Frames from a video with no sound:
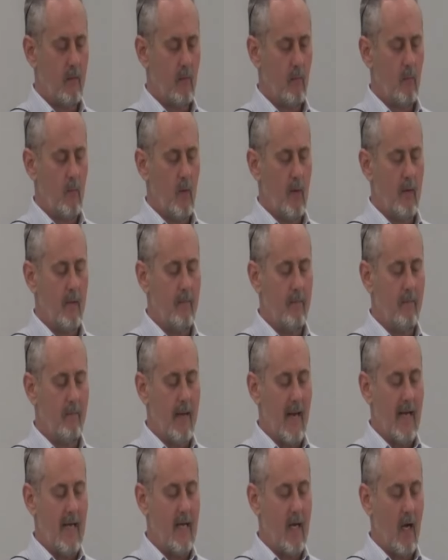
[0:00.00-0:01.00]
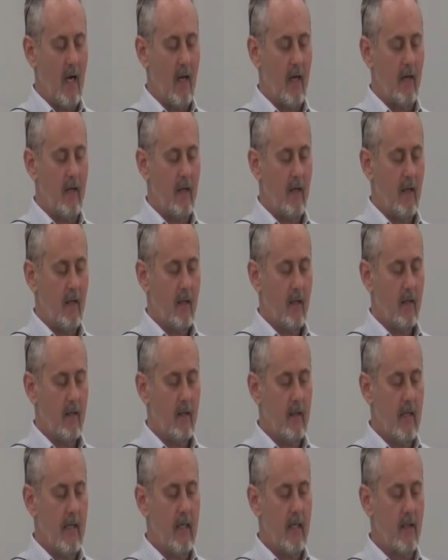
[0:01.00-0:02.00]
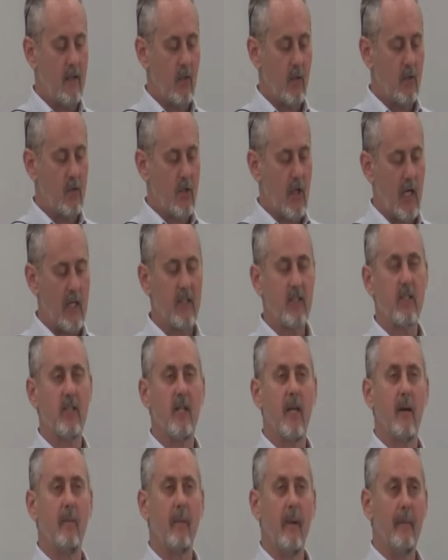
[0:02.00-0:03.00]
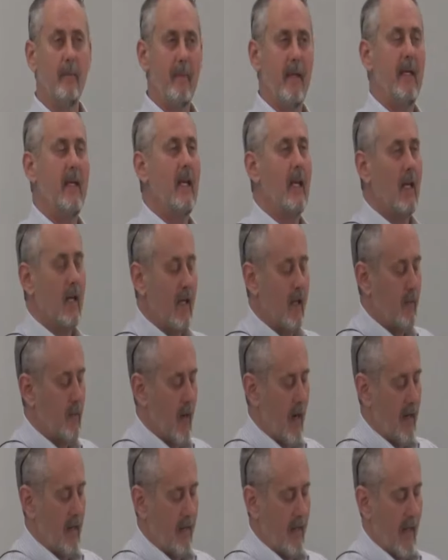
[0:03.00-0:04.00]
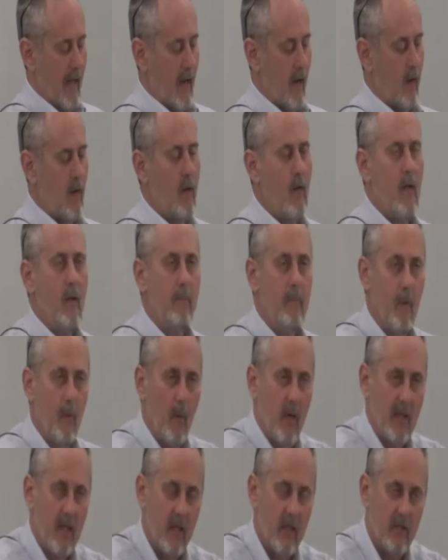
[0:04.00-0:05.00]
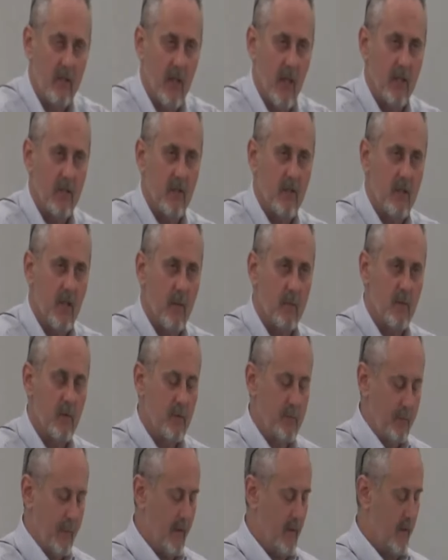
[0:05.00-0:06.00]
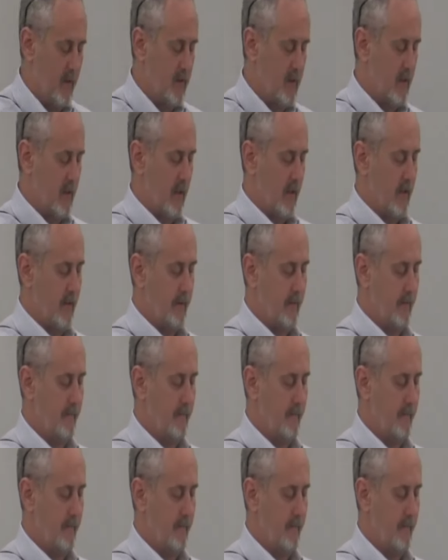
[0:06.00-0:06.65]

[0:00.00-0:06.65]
We may not need to touch them immediately right now, but we can touch them spiritually.